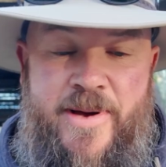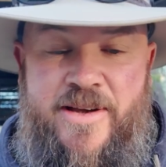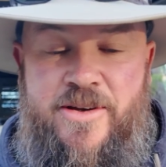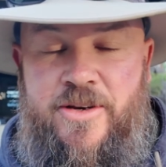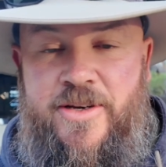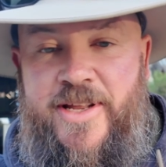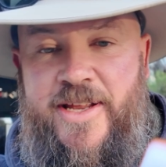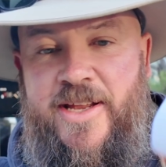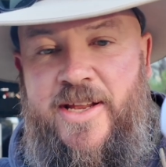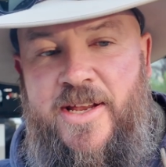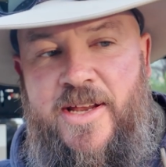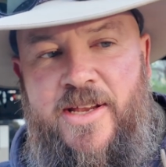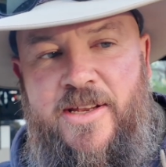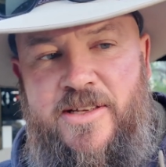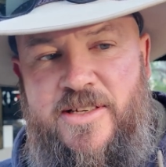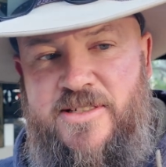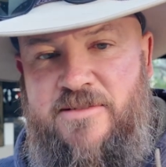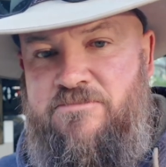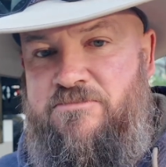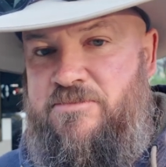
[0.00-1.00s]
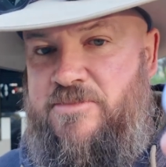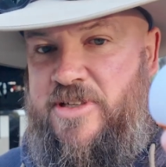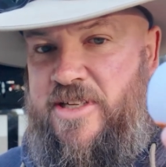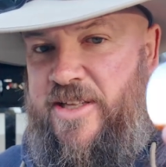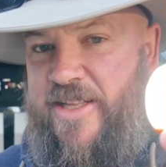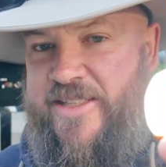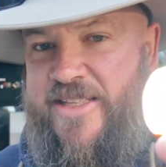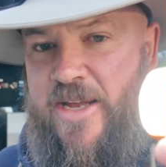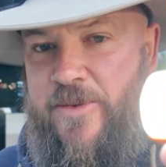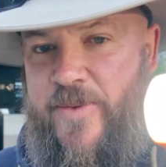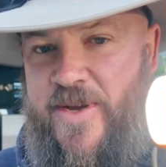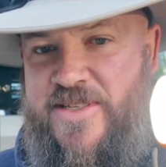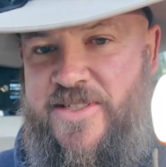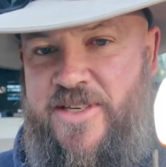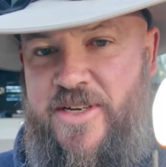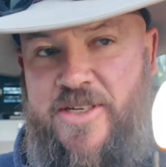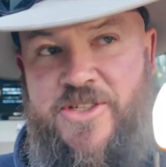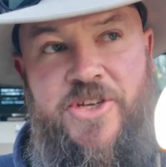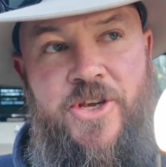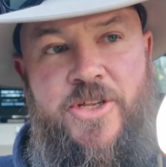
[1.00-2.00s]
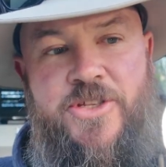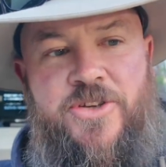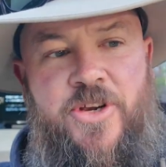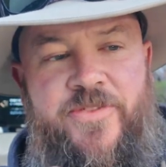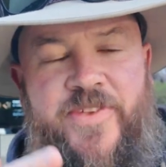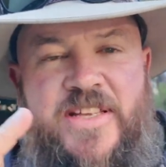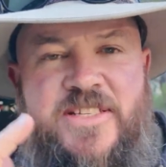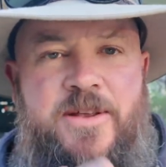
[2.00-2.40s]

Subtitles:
button on there. Just click that once and it turns it on.